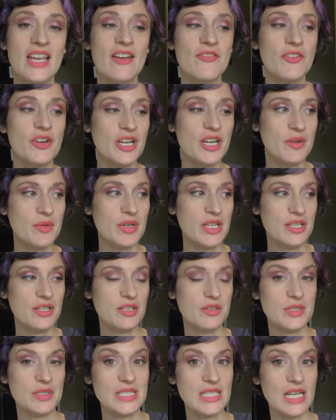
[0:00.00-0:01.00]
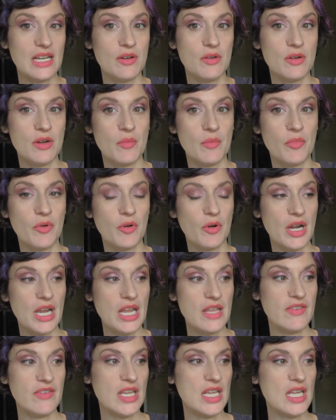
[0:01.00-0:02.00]
For anyone who is out
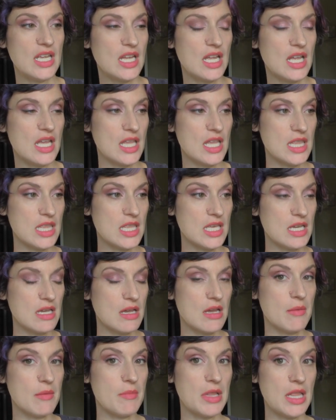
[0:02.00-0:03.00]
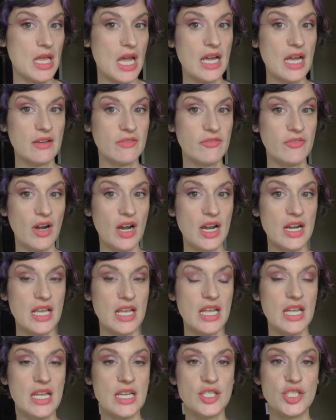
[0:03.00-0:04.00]
braving the Black
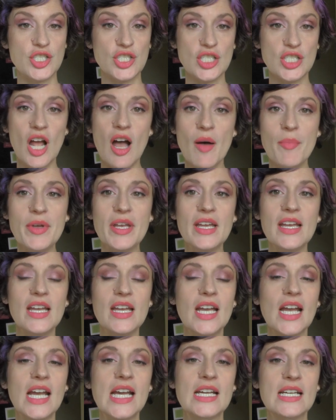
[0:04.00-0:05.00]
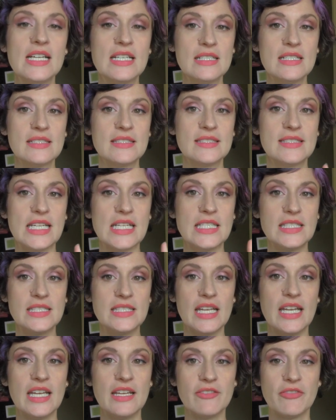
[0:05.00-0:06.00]
Friday shopping, stay
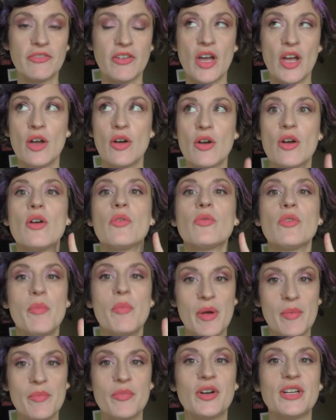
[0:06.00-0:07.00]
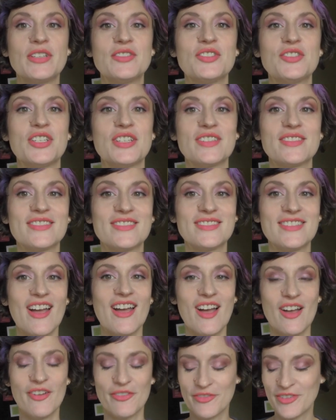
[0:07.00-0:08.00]
safe, remember it's just
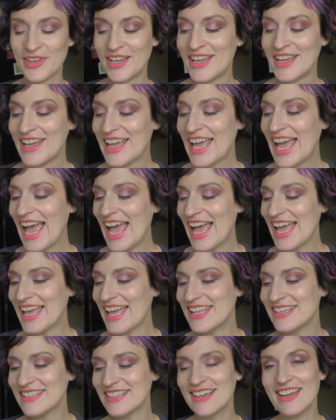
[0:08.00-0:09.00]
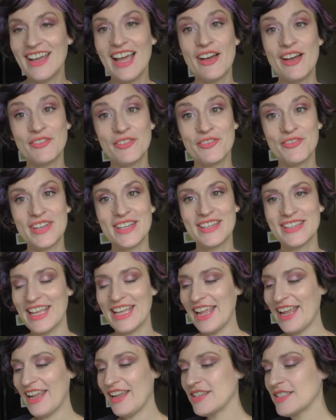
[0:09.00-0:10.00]
stuff, and have a fun
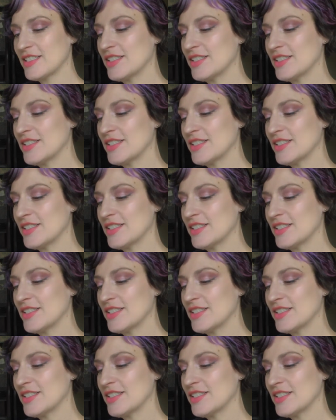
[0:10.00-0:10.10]
day.